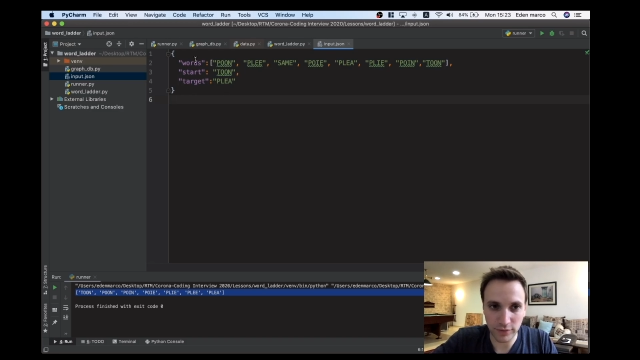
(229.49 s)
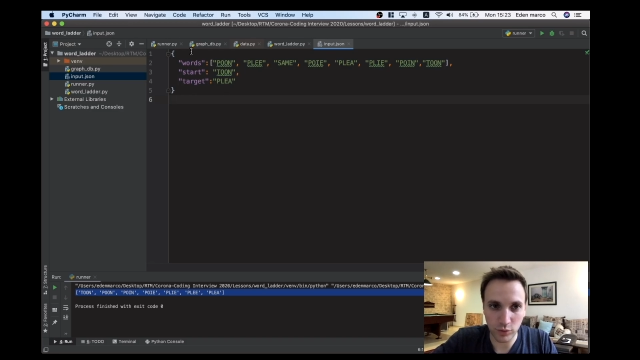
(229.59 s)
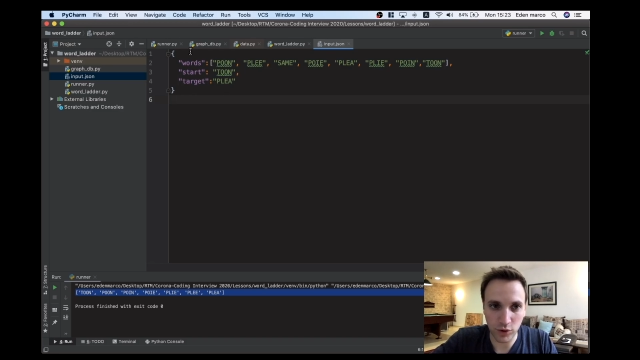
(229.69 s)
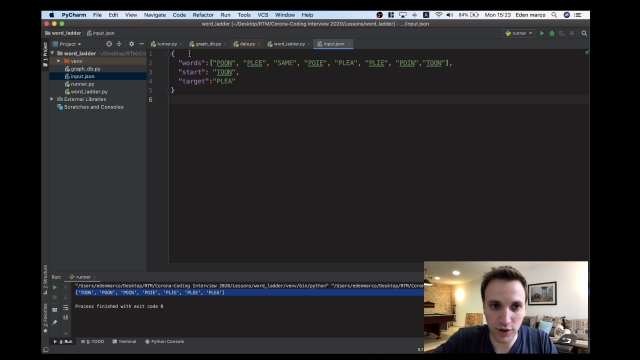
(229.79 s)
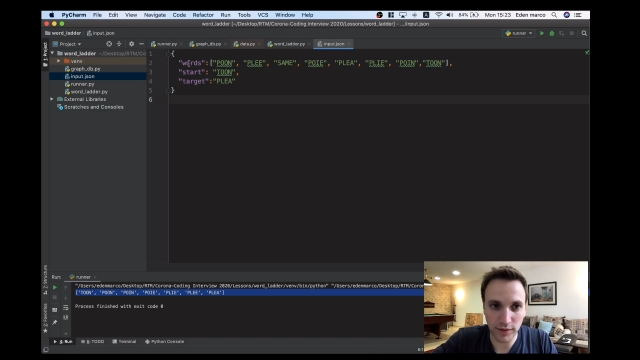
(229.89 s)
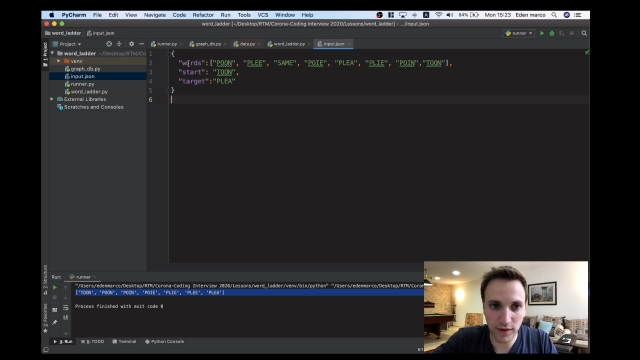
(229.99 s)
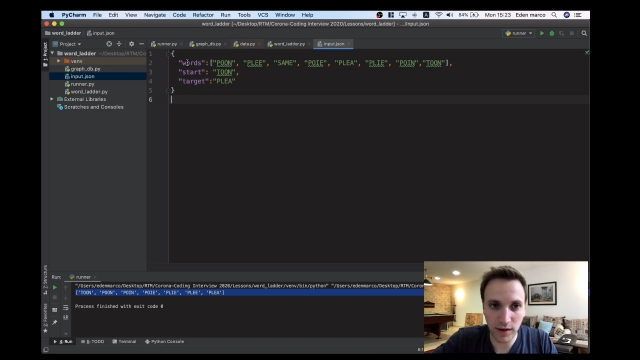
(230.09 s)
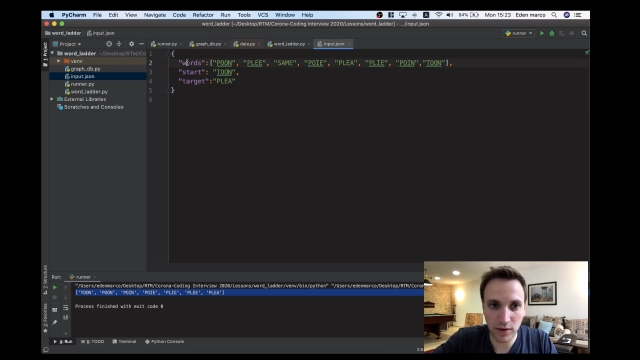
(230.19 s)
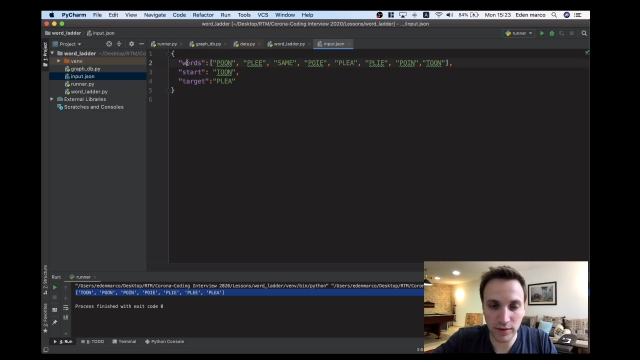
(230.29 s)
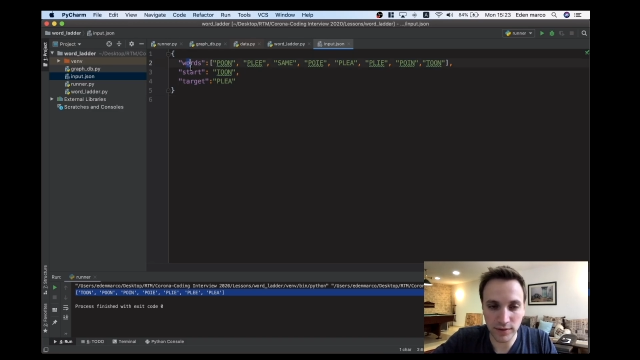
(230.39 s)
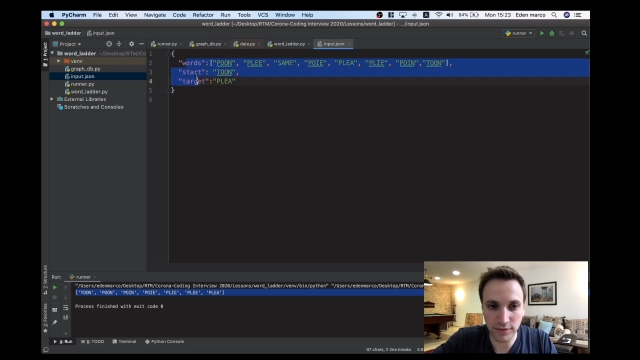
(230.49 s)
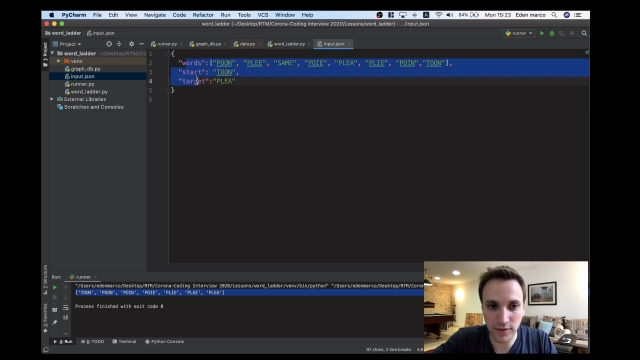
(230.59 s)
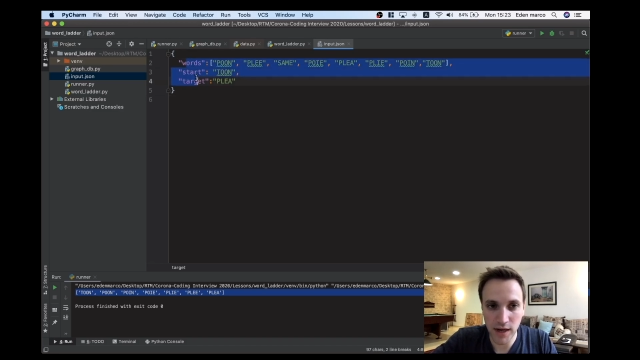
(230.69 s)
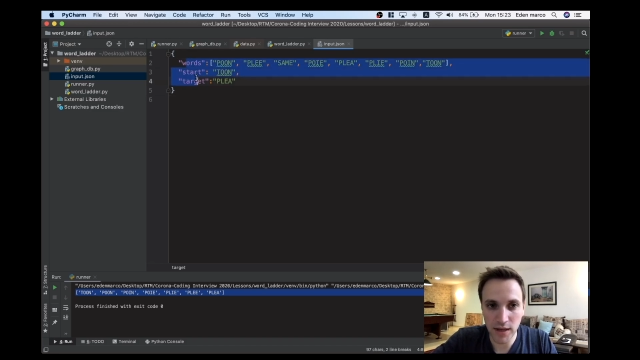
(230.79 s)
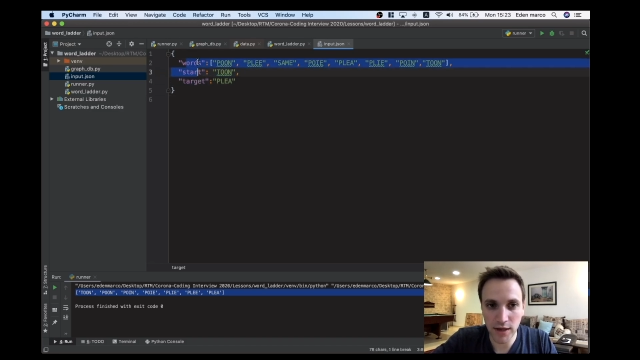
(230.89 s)
We're going to take this
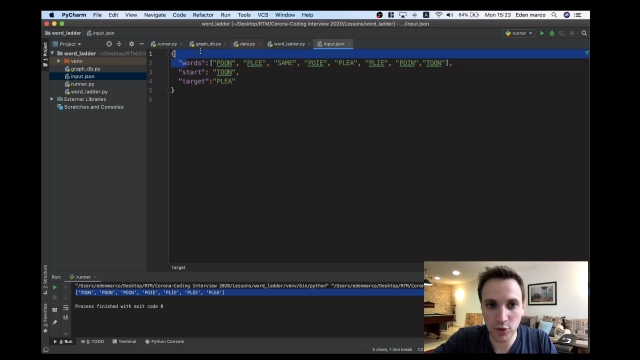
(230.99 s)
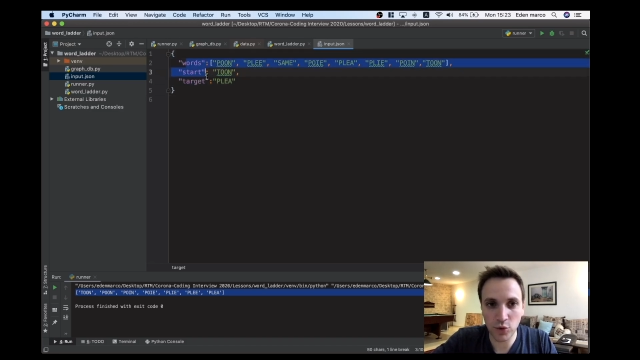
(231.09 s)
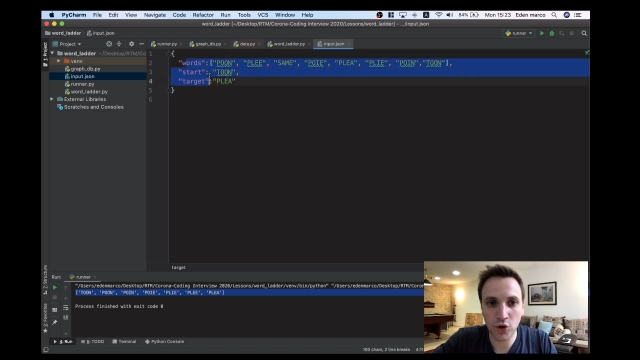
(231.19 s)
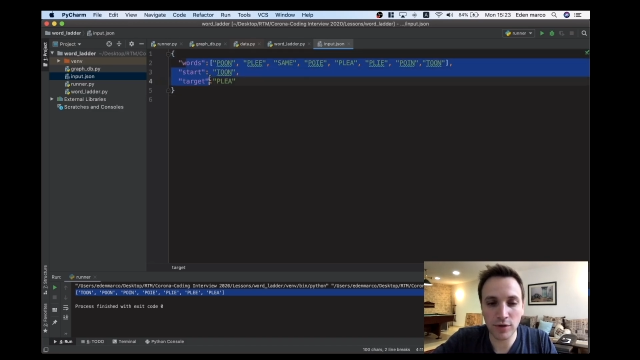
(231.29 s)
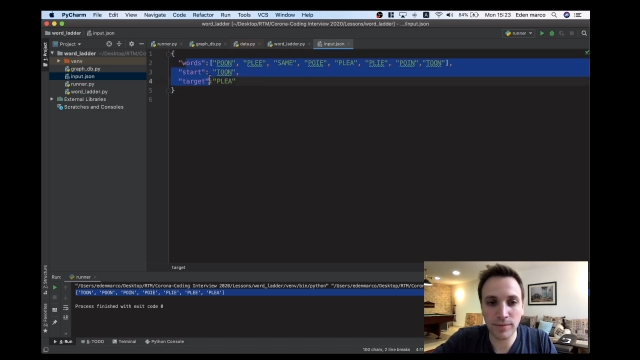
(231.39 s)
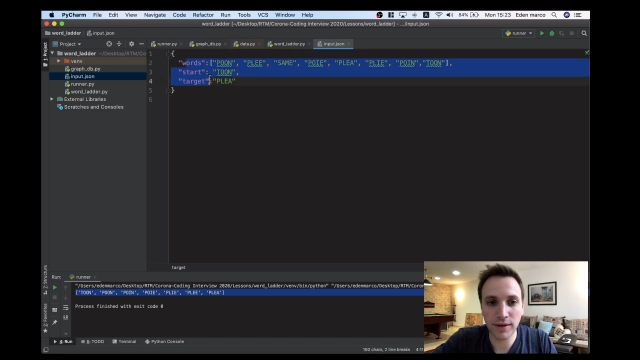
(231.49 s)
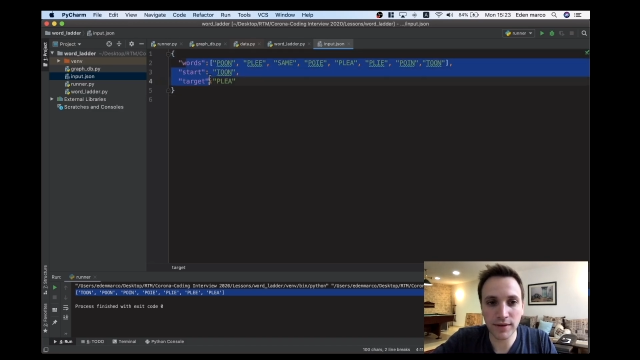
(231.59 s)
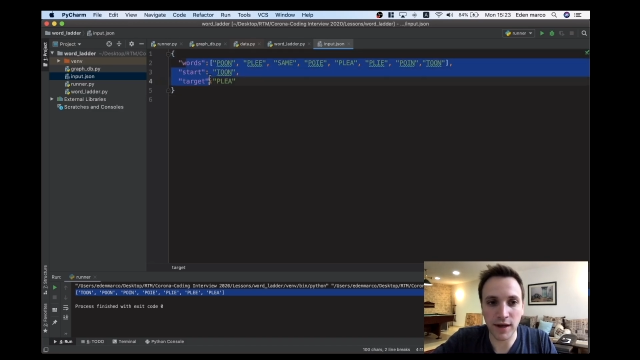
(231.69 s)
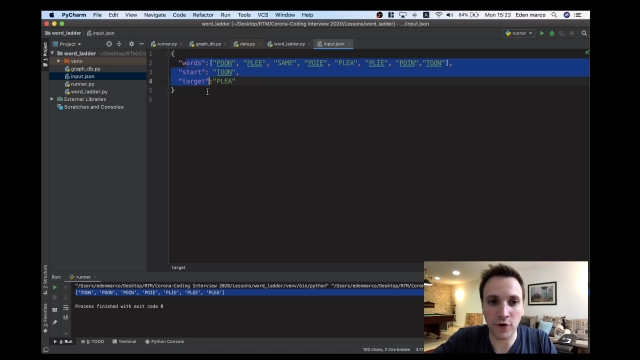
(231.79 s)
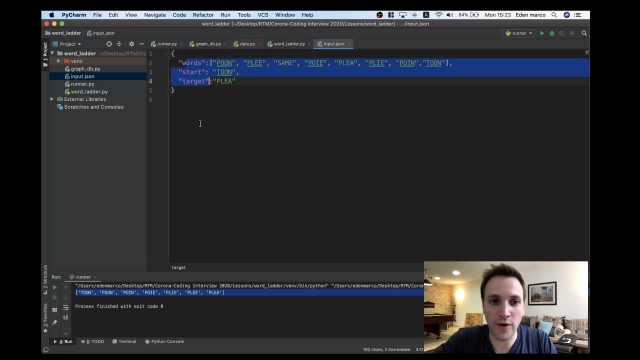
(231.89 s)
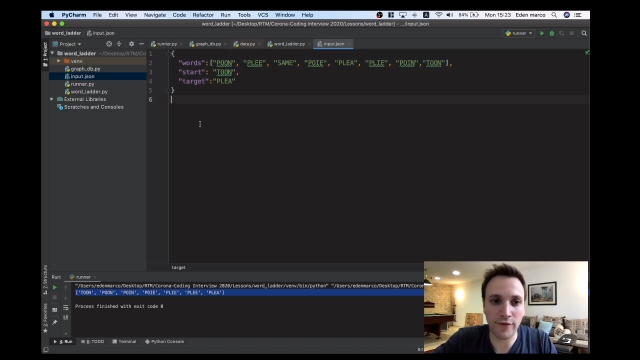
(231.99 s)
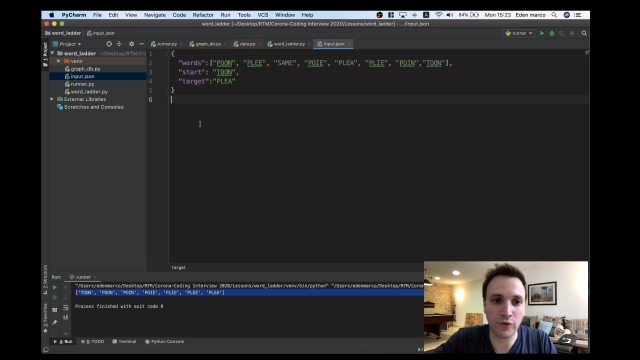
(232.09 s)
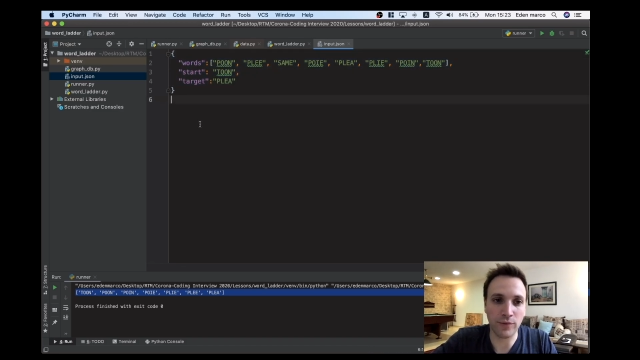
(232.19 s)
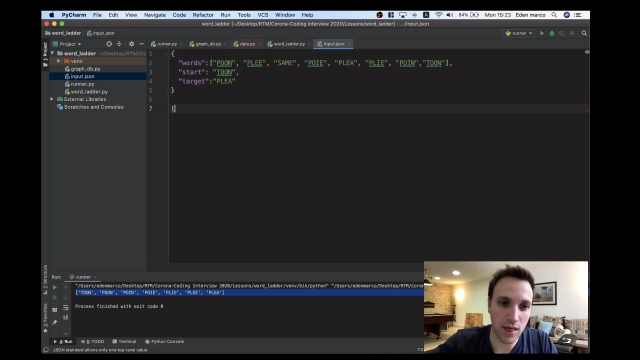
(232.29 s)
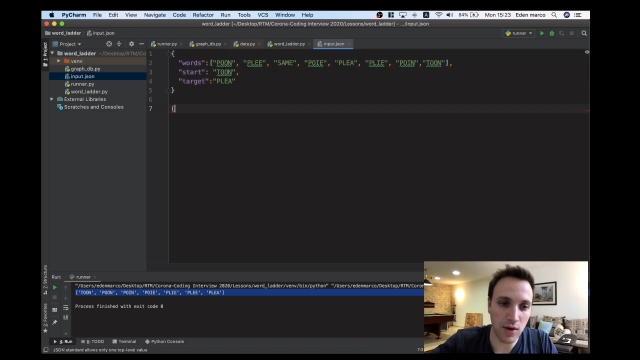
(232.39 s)
file and we're going to build a graph
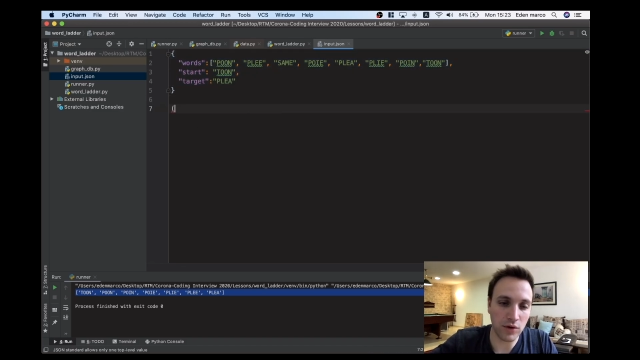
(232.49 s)
from it.